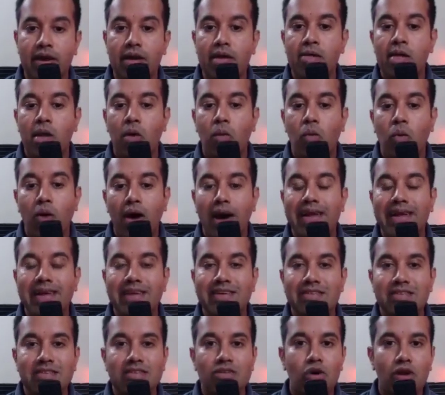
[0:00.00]
why
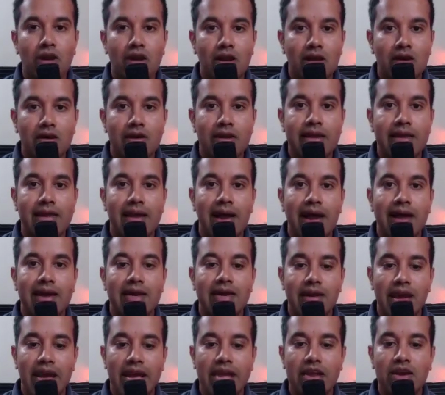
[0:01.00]
is your learning at
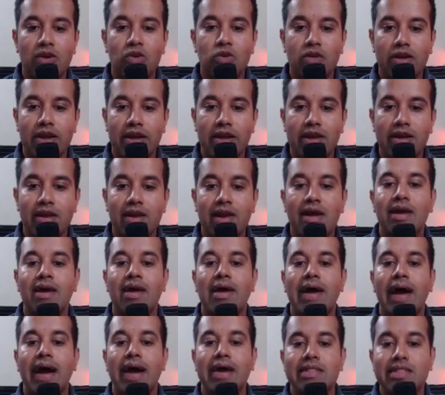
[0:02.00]
9 on 10
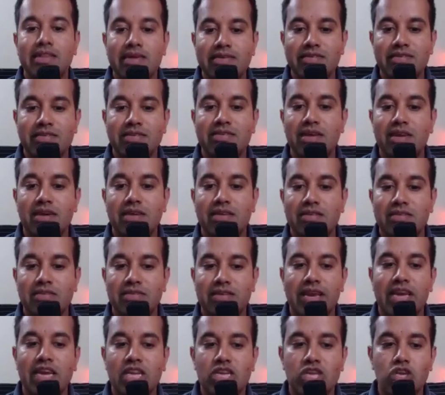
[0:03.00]
at this
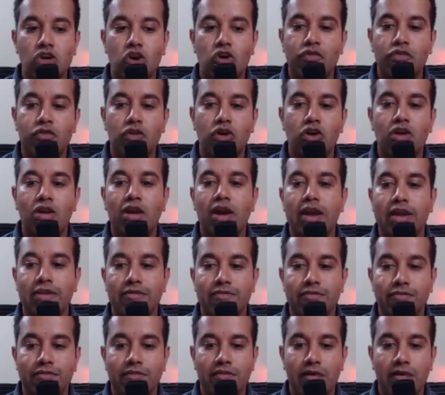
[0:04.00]
stage of your life?